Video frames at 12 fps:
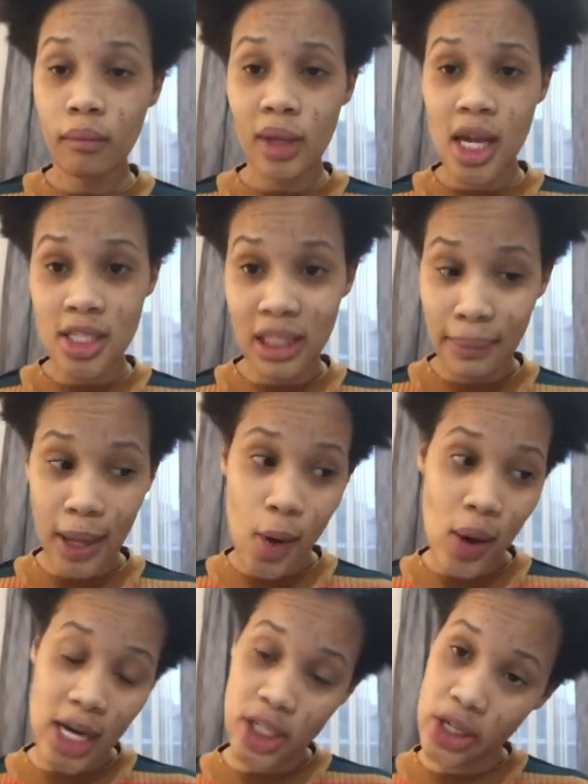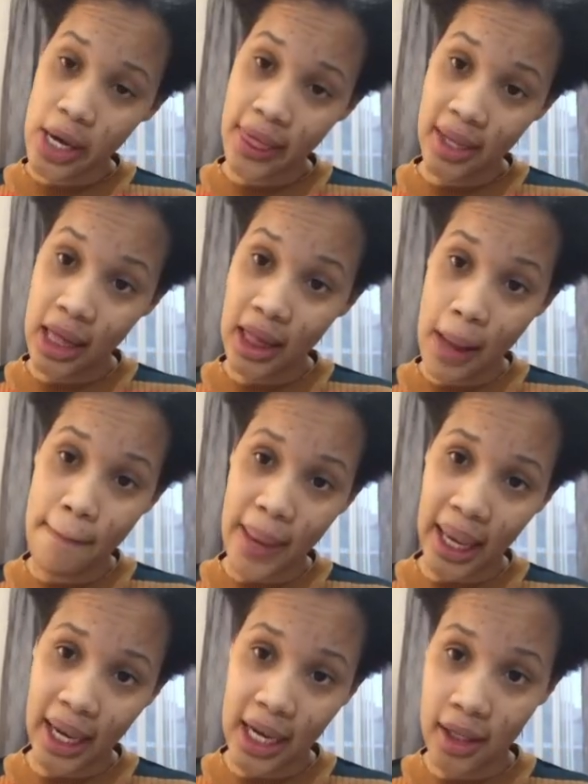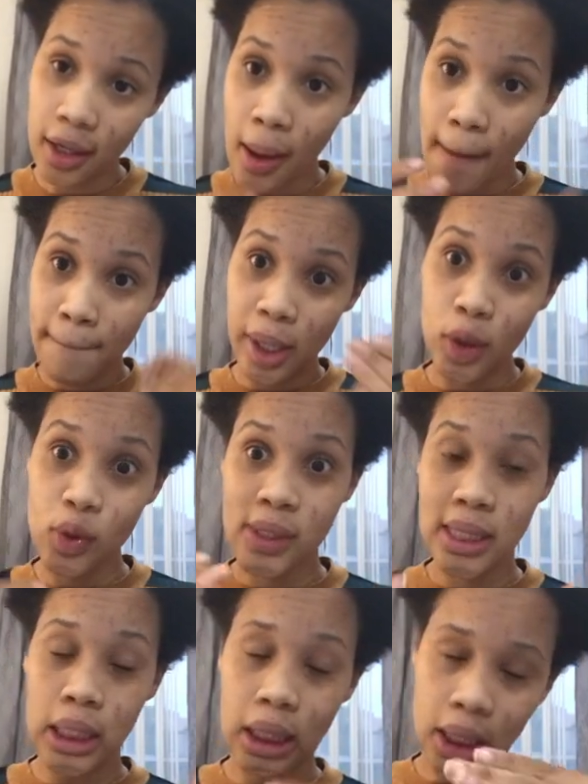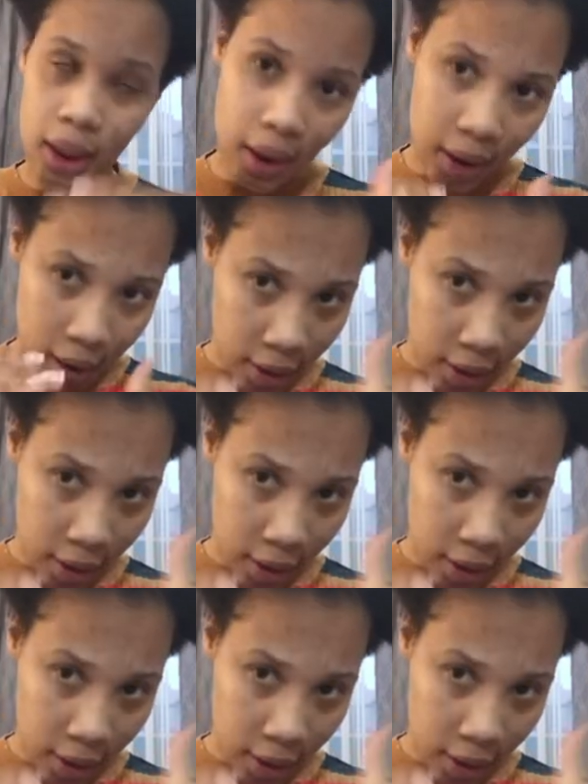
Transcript: So let me go wash, and then I'll come back and proceed.